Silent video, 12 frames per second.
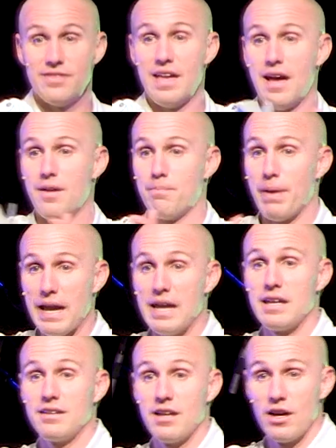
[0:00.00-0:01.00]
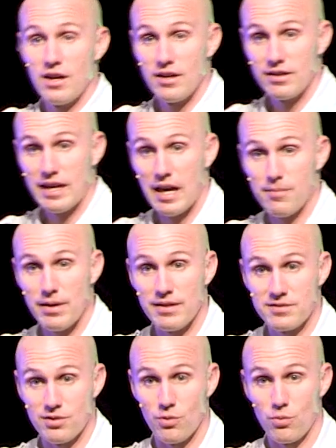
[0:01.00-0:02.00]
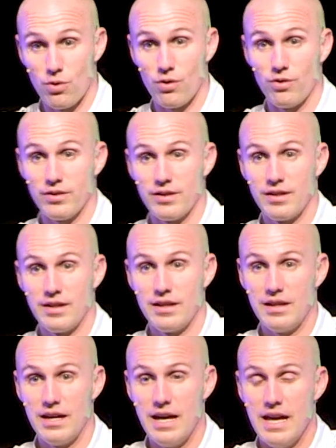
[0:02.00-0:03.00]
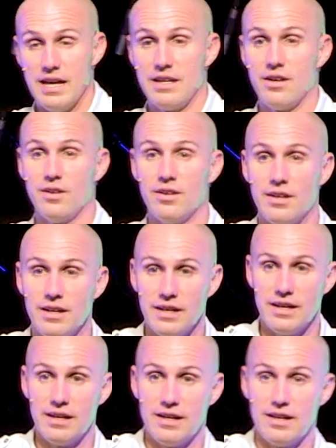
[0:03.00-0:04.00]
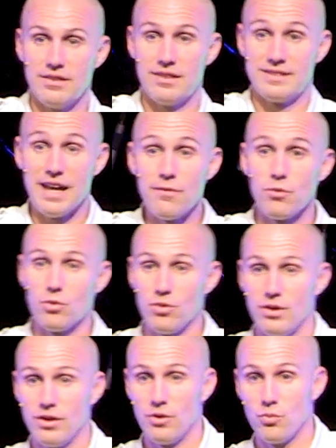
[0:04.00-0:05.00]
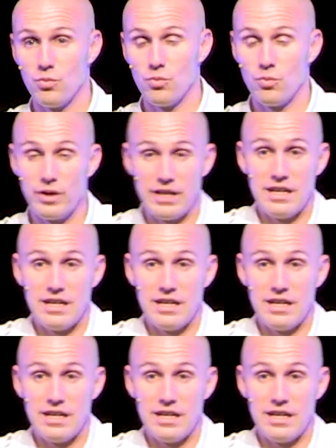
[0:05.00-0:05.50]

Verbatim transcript: that pain came into the world. You know, the devil, when